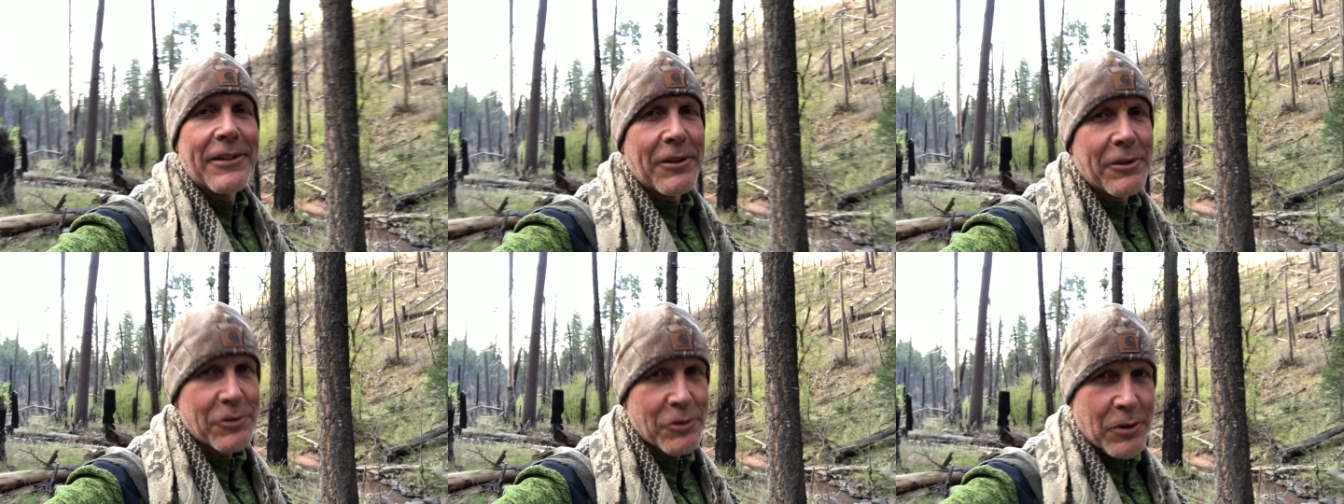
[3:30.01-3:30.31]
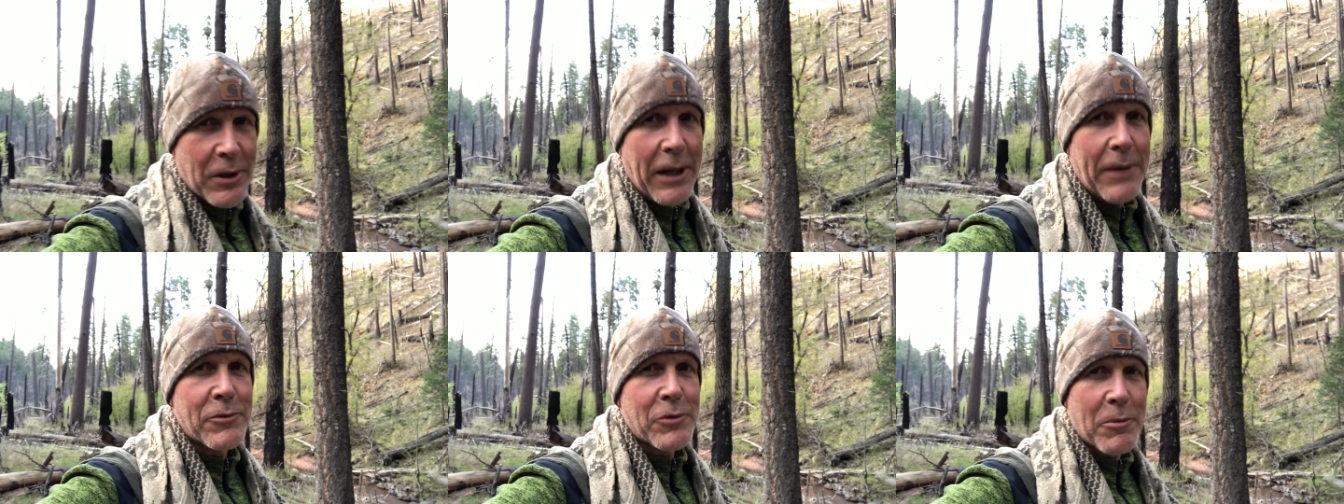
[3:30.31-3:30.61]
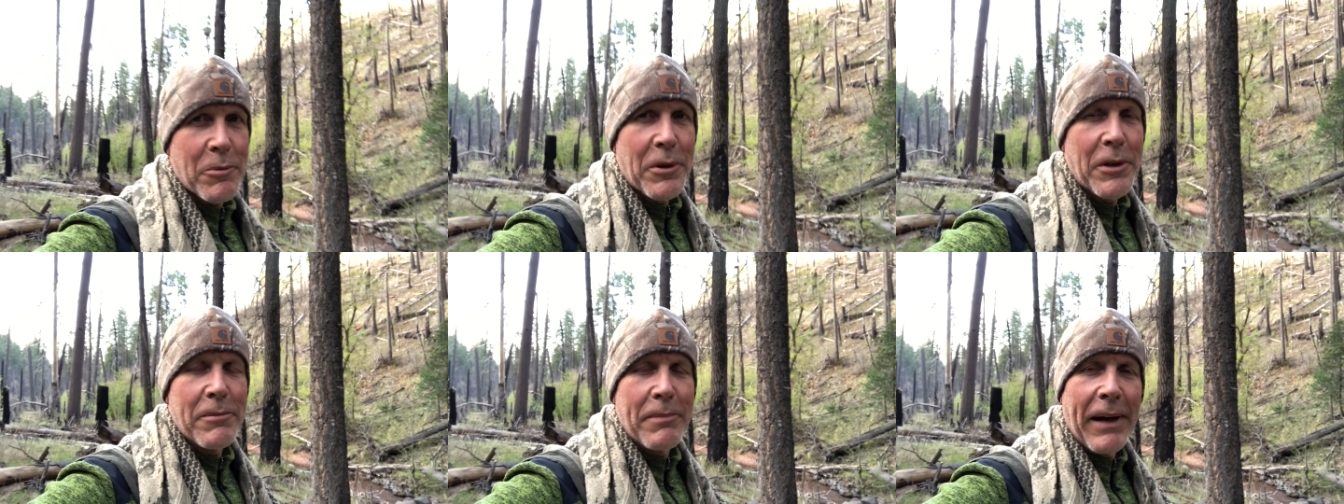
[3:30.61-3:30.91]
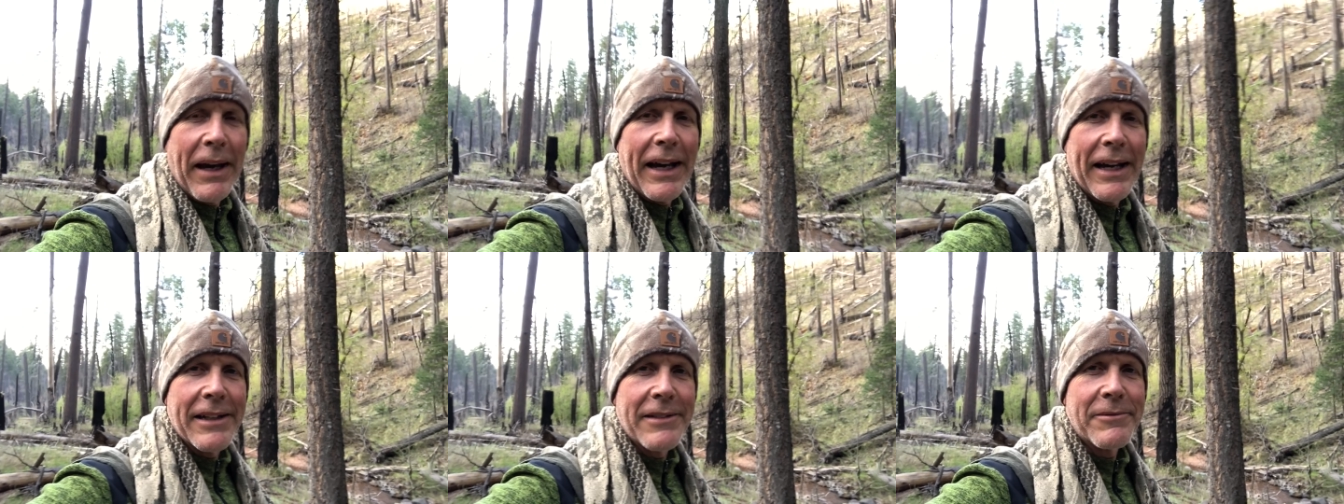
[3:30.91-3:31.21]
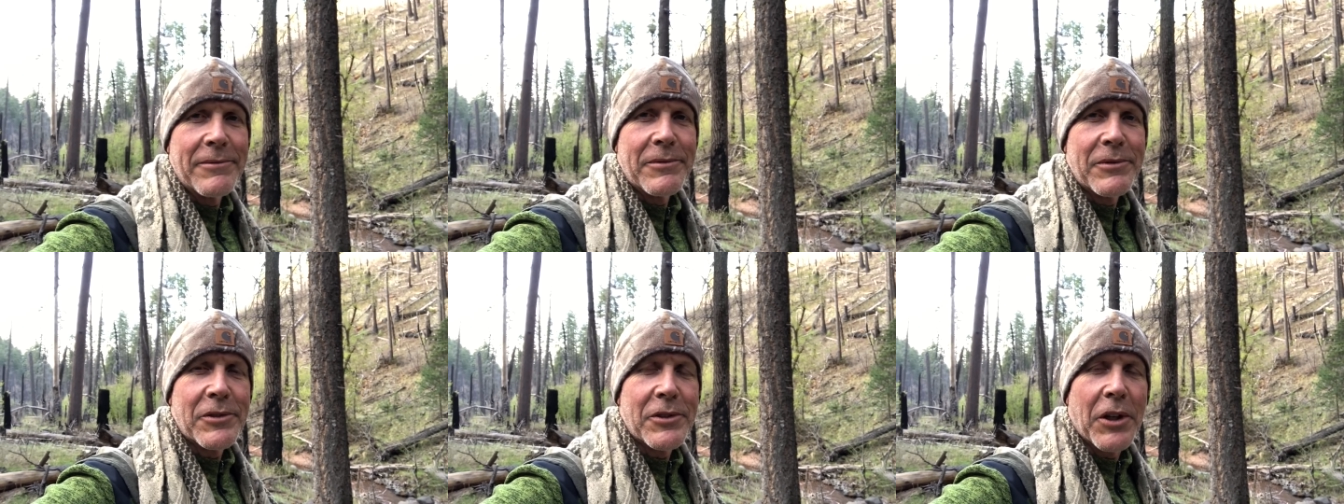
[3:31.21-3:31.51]
those cramps were pretty bad.
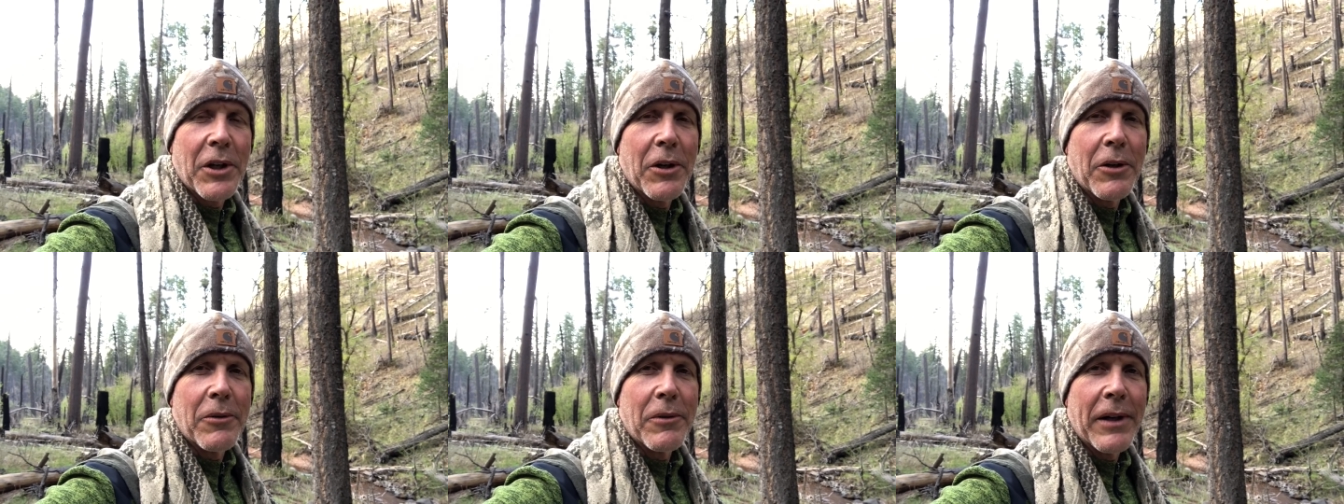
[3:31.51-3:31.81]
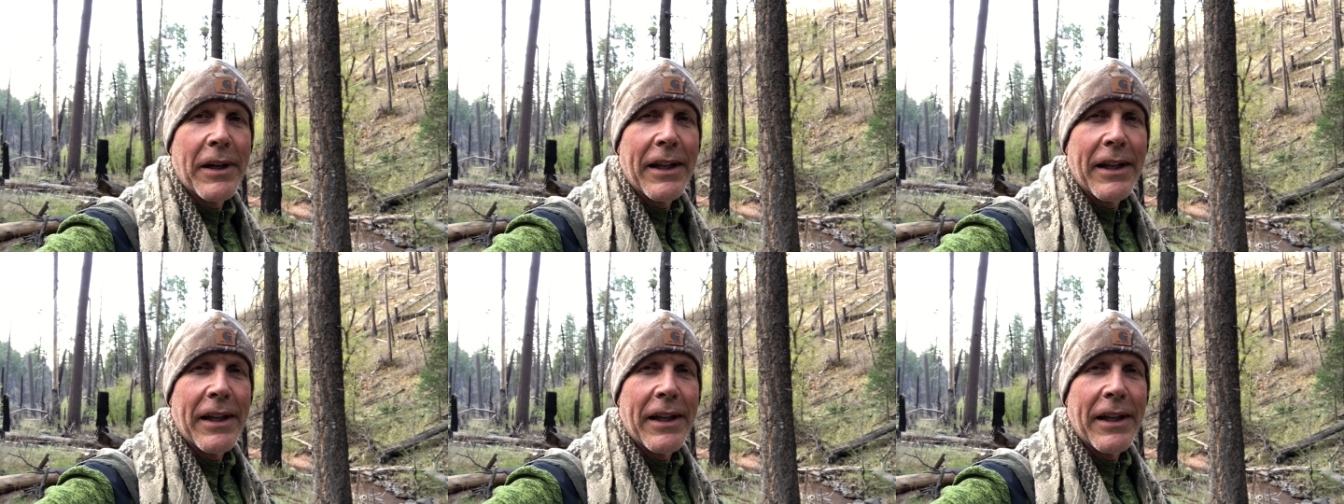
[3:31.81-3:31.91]
So